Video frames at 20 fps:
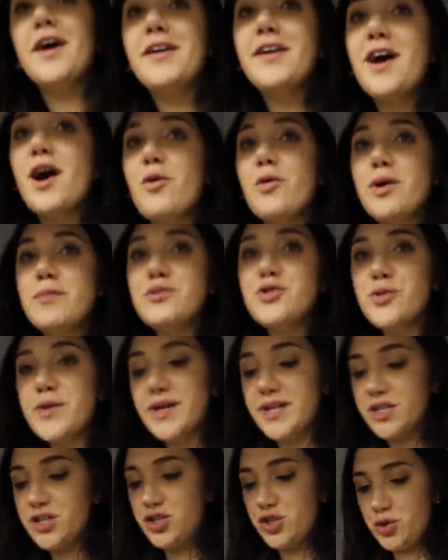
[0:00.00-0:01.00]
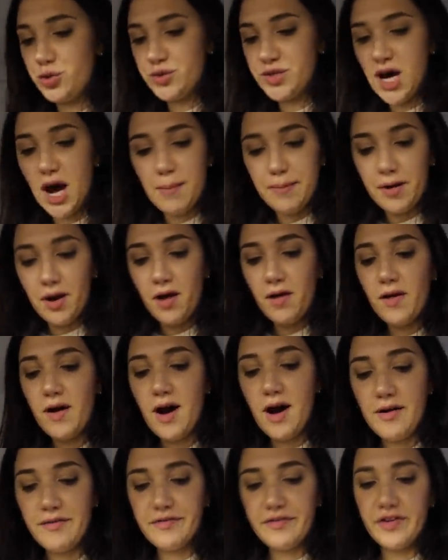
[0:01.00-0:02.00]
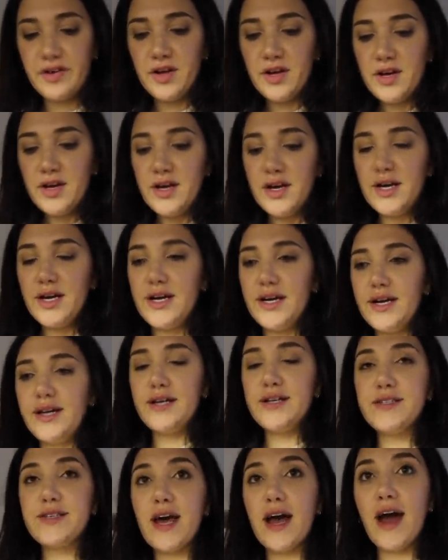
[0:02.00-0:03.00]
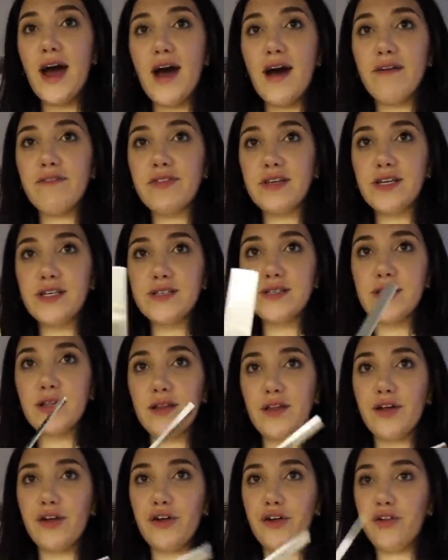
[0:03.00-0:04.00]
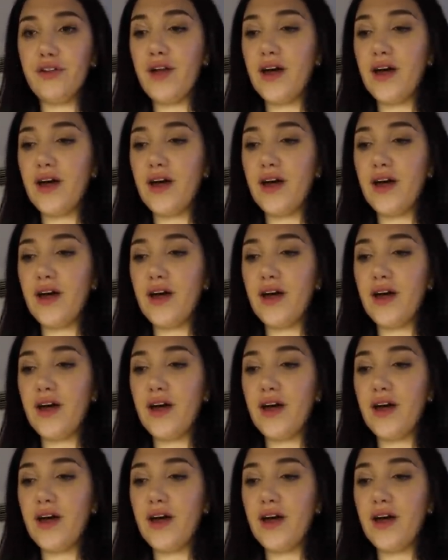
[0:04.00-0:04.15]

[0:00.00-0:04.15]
And now what I'm doing to top it all off is I have these little